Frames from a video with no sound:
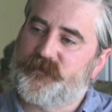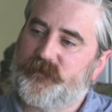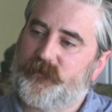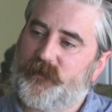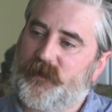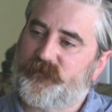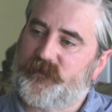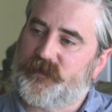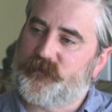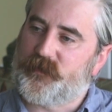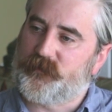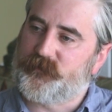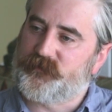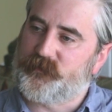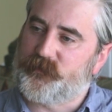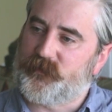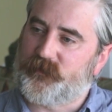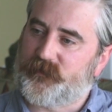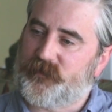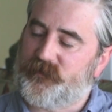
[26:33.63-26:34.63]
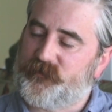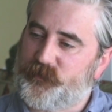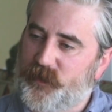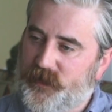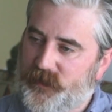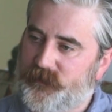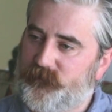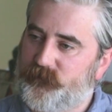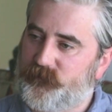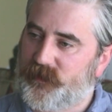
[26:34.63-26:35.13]
do after they publish a book is
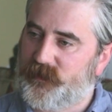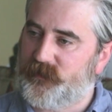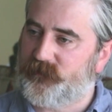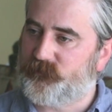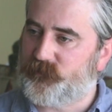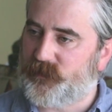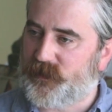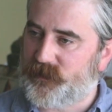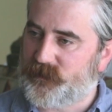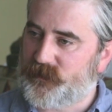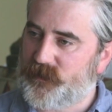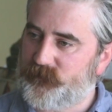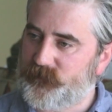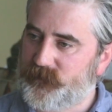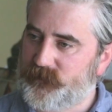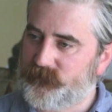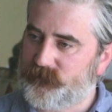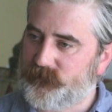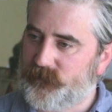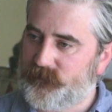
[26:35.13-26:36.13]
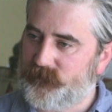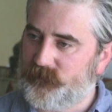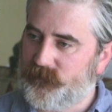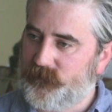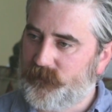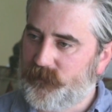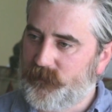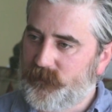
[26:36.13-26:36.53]
buy a copy, right?